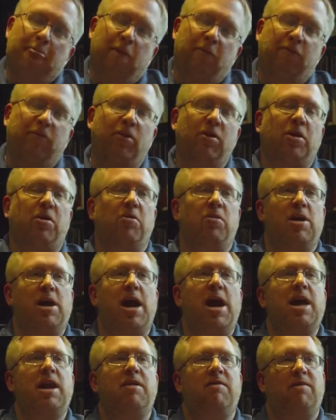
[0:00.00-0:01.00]
For the
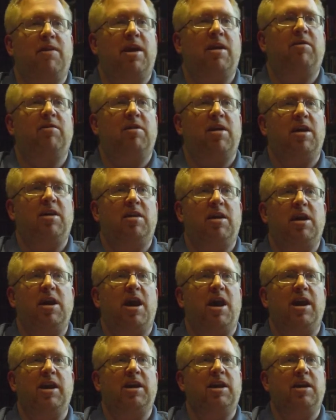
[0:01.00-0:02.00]
creative essay, the
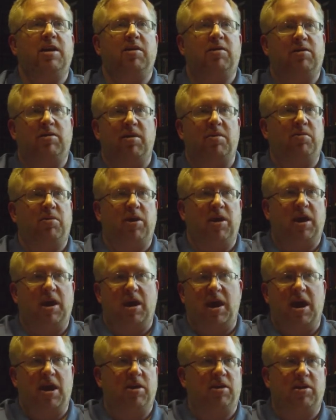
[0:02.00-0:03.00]
idea is
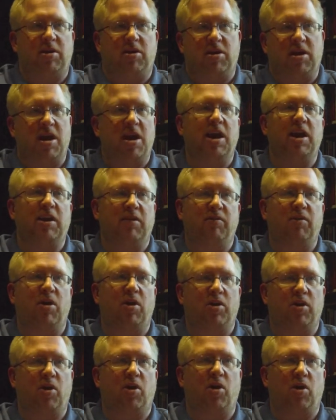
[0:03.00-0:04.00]
something out there kind of
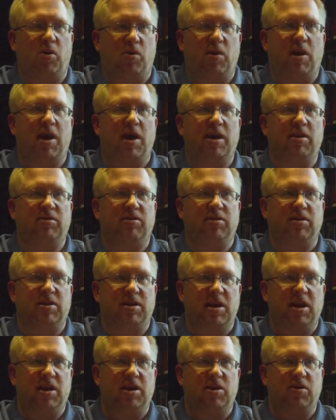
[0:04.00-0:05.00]
on the
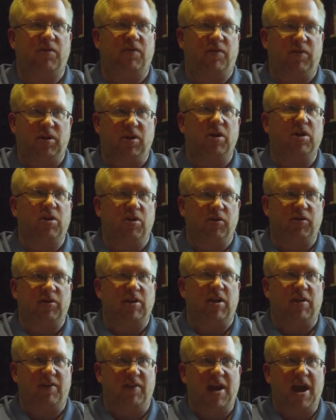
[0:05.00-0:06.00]
horizon, and you feel
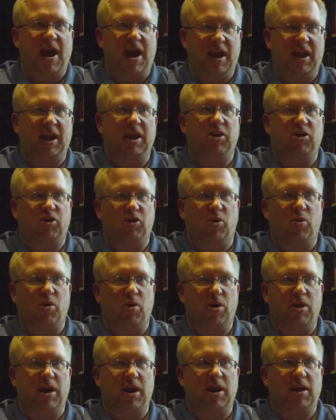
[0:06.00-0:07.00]
yourself heading
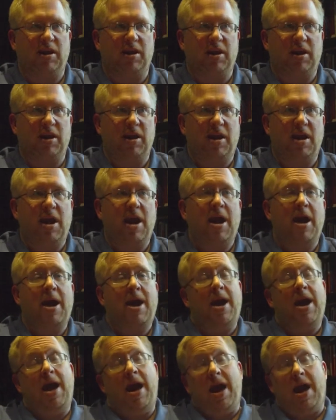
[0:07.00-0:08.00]
toward it.
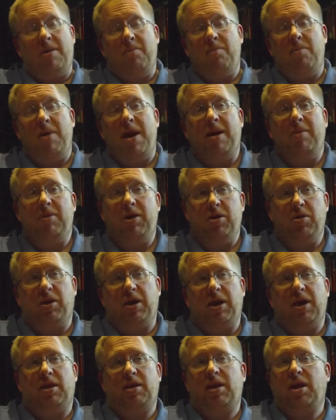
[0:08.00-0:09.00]
And maybe you
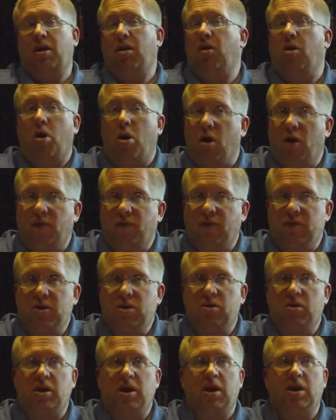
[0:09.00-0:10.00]
get there, often
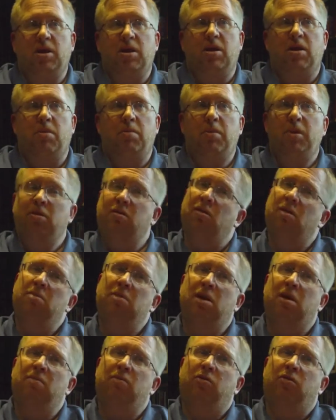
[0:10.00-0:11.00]
you get there, but
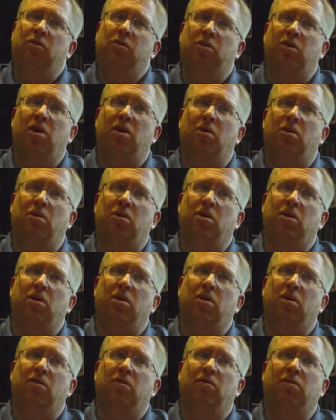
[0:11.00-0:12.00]
sometimes you don't.
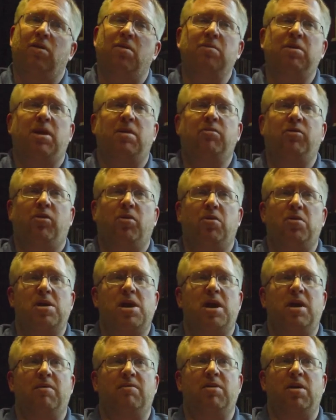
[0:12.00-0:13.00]
Sometimes
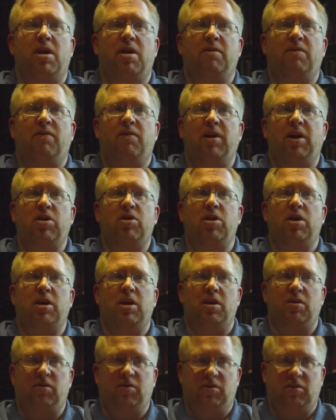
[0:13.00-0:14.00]
creative
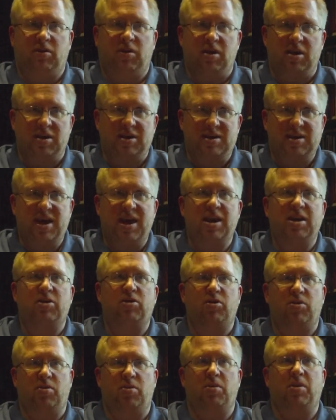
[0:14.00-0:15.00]
nonfiction is content
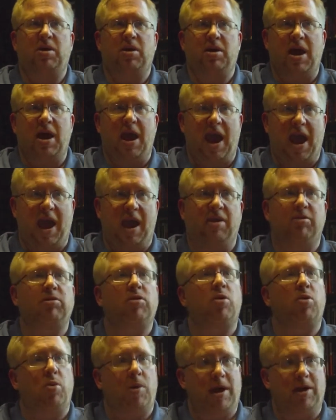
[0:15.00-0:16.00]
to
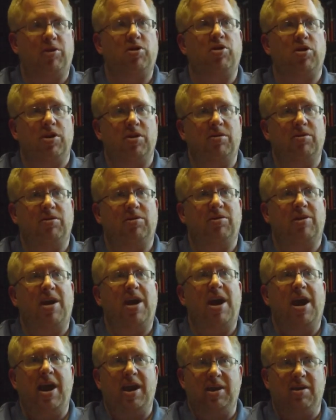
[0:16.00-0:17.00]
ask questions
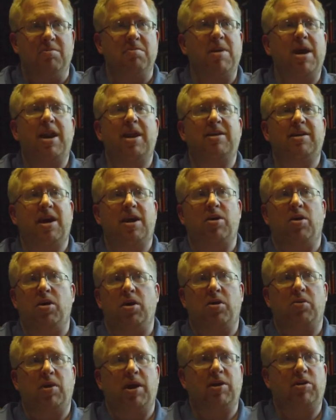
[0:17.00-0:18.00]
and to meditate
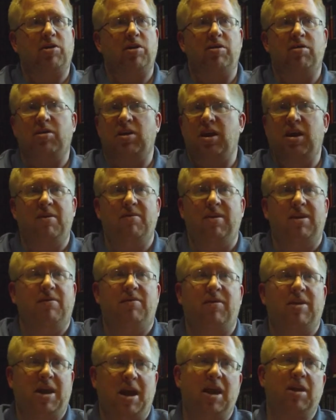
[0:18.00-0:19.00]
on questions, even
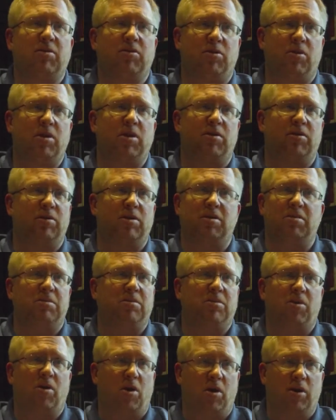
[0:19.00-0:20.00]
if an answer isn't
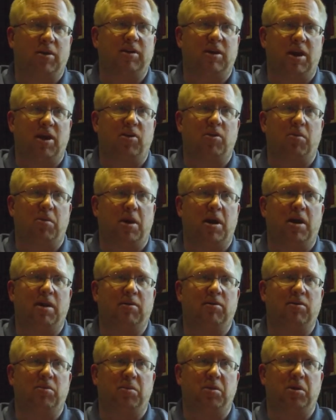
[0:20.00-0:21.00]
altogether
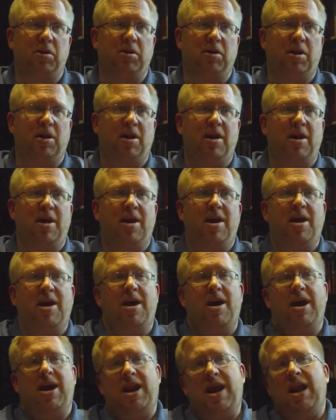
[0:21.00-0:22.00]
possible.
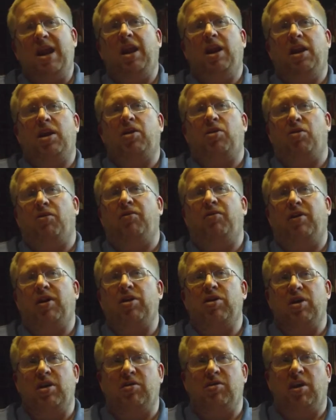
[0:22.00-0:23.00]
And analytical
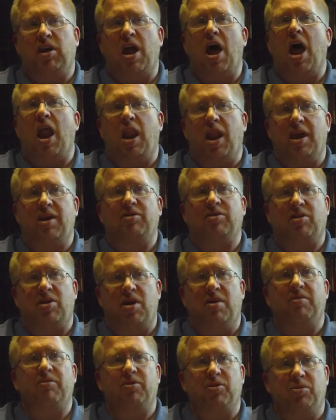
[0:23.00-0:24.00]
fiction is a lot less
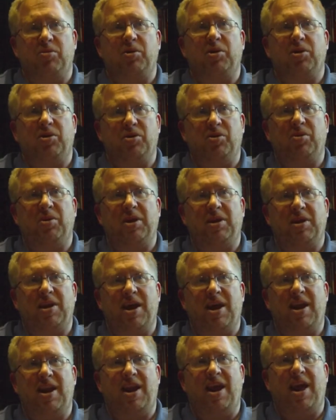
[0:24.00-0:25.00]
comfortable doing
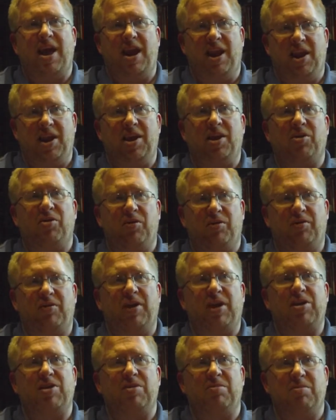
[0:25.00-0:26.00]
that. Analytical
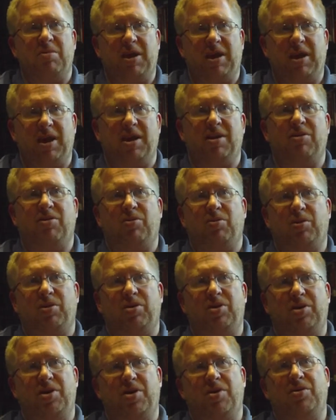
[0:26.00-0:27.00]
fiction begins
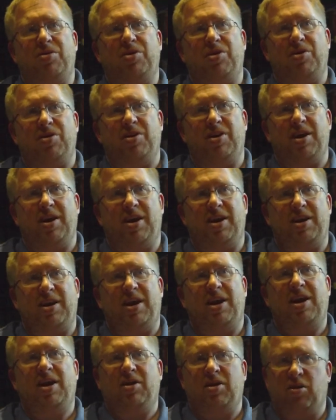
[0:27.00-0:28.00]
with the notion that
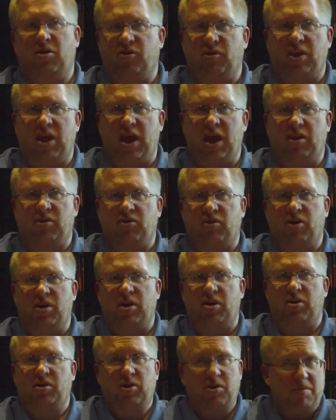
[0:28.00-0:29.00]
there's an answer
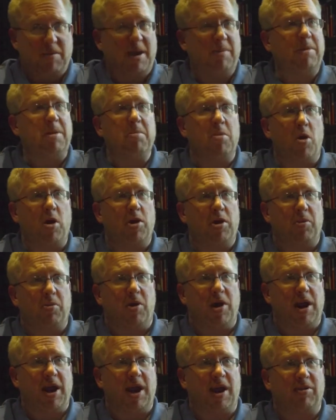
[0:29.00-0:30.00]
here. There may be more than
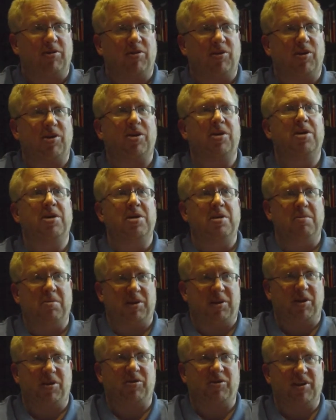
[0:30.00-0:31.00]
one answer,
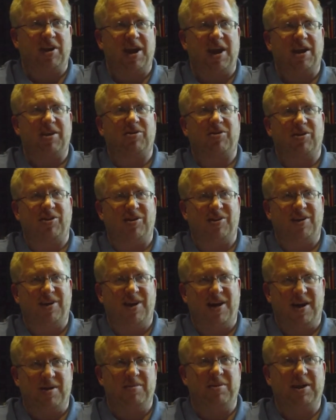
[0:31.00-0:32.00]
but there's an answer.
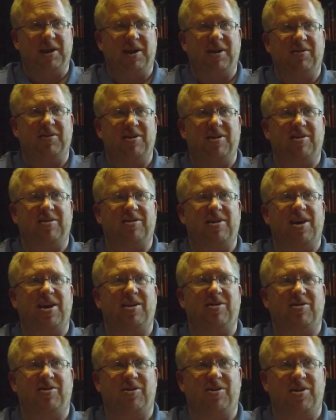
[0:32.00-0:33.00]
I'm going to give you this
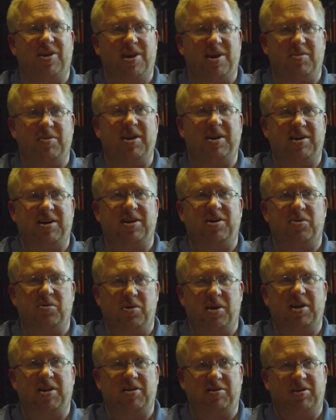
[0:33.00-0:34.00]
answer, and I'm going to tell you
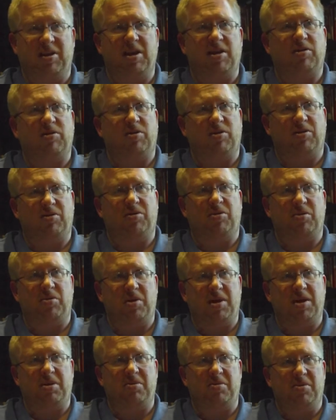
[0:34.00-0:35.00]
why this answer is the
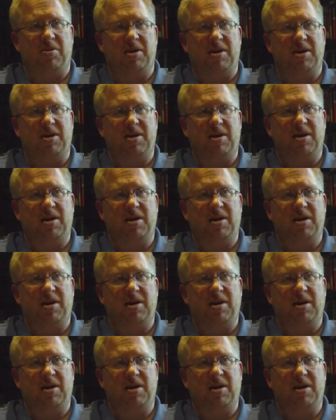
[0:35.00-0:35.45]
right one.